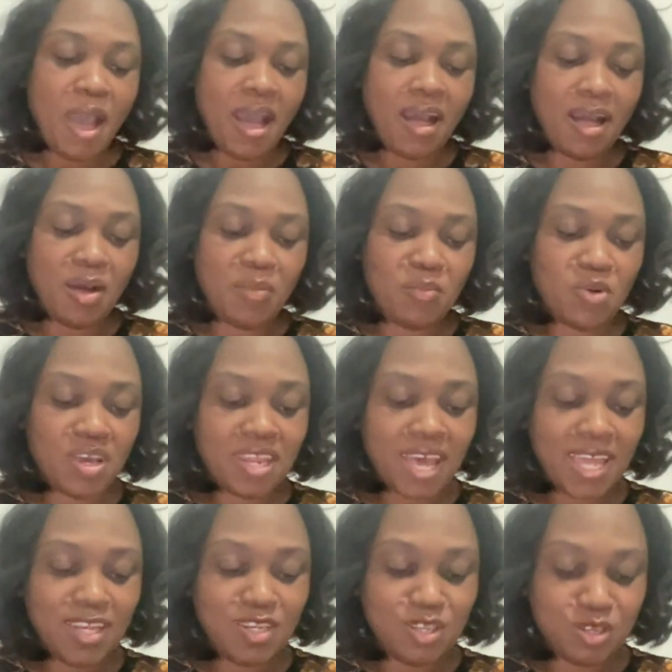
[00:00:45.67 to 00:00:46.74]
What
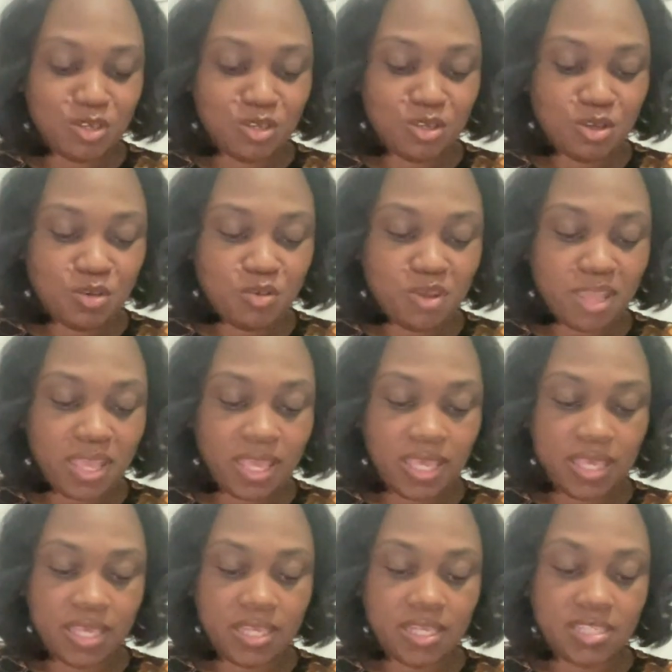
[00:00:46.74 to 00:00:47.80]
I do
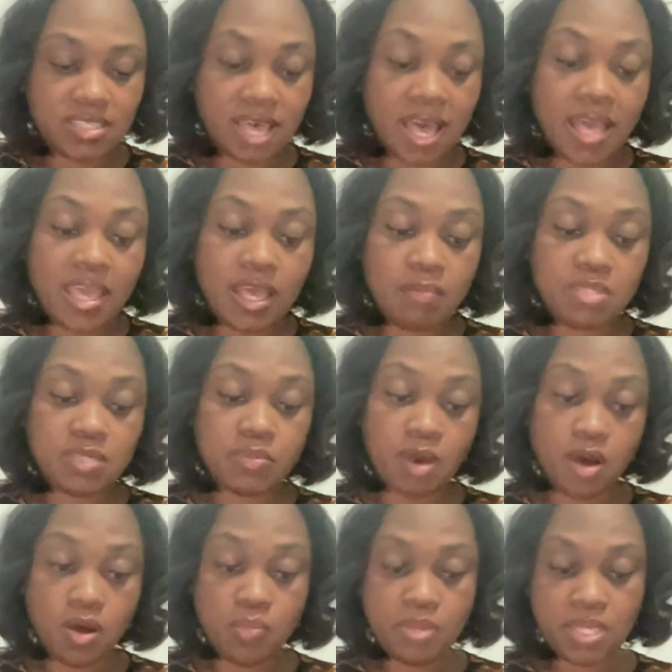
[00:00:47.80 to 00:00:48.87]
is I help
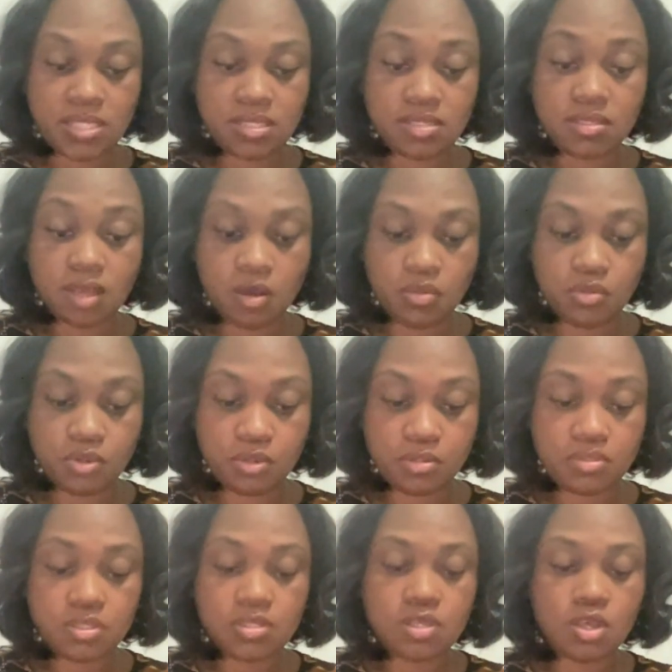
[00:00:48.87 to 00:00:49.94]
small business
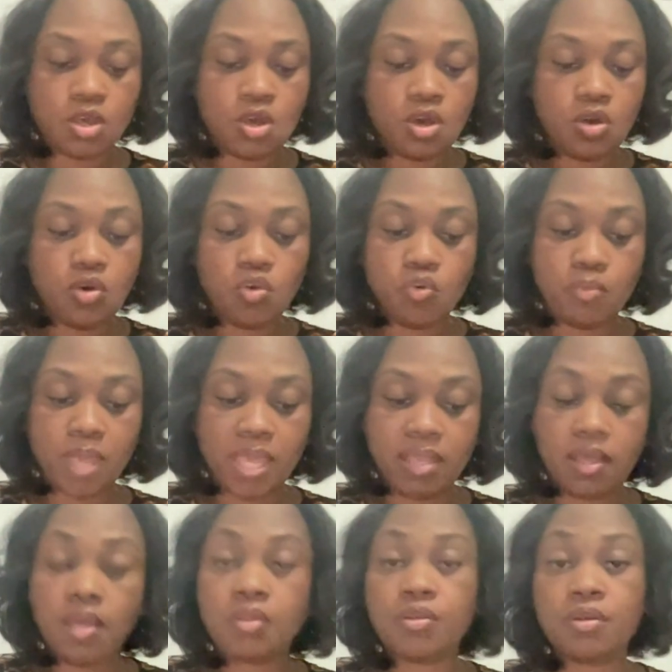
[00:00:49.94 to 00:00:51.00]
owners who
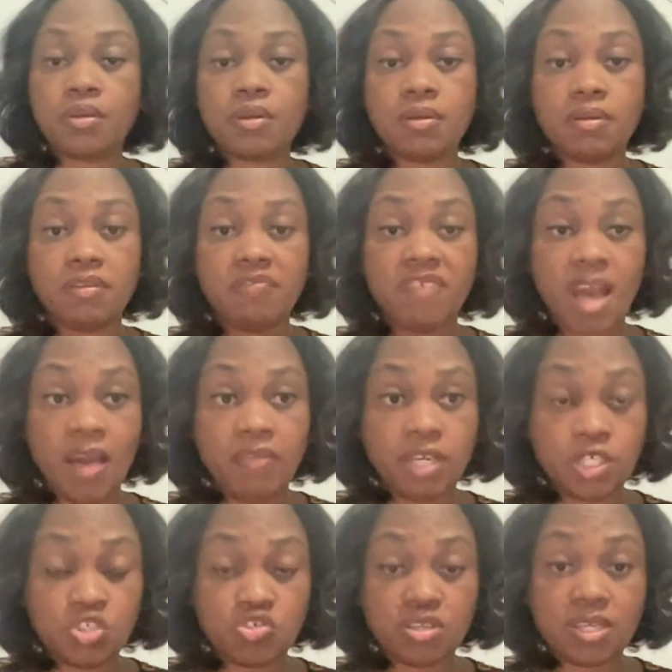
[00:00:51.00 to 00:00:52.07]
make under
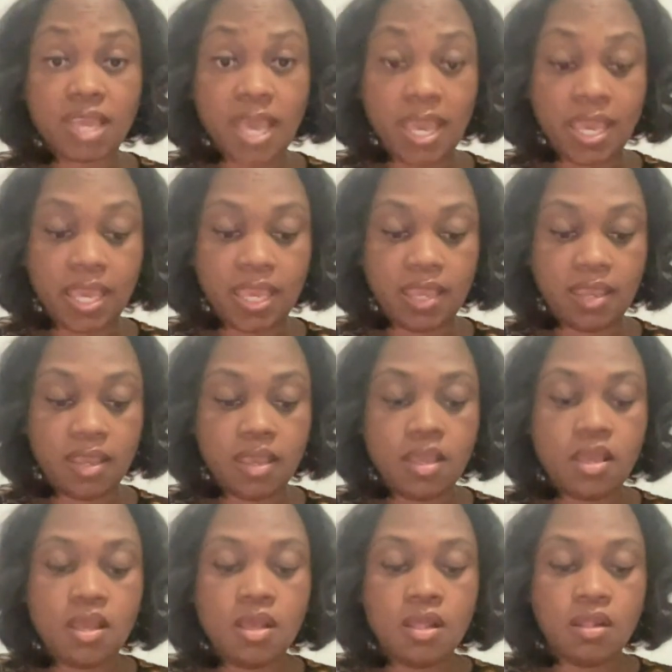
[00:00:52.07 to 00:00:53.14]
500K
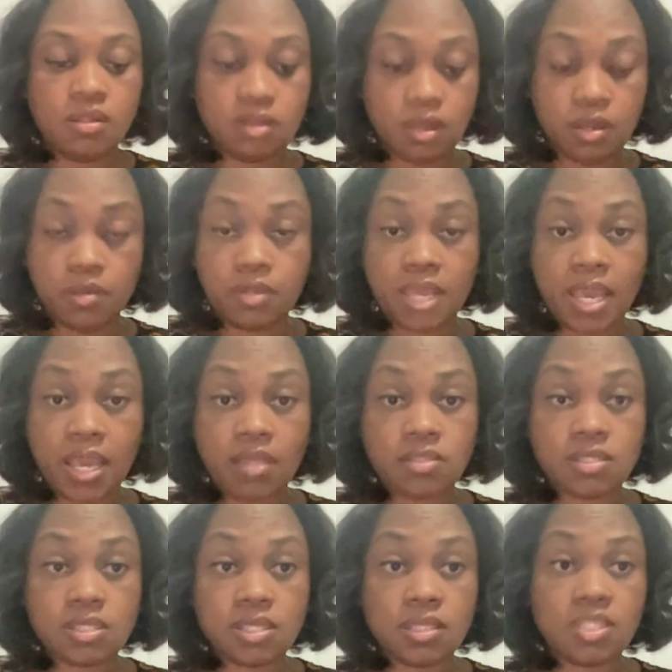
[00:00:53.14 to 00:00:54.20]
learn how
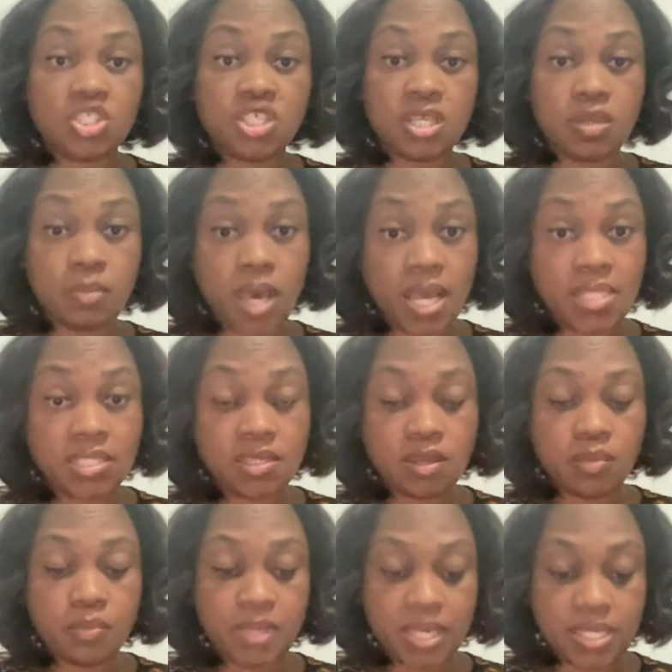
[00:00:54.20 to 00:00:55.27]
to legitimize
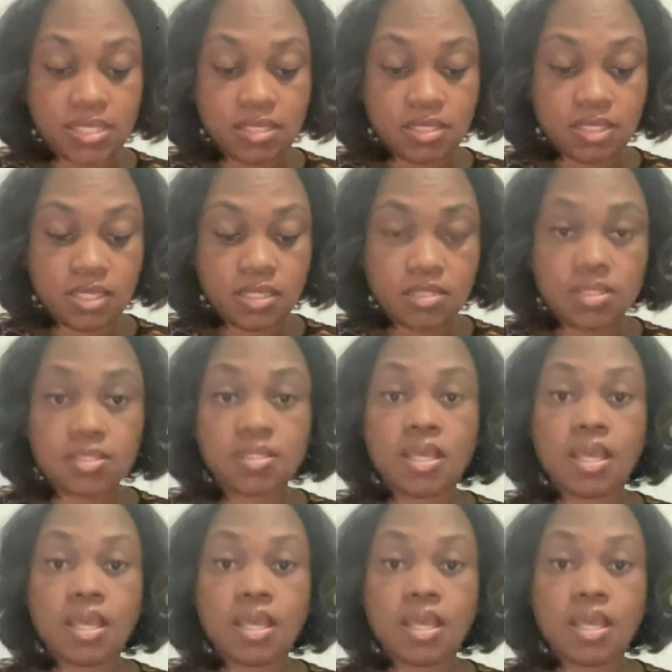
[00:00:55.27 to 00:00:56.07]
their business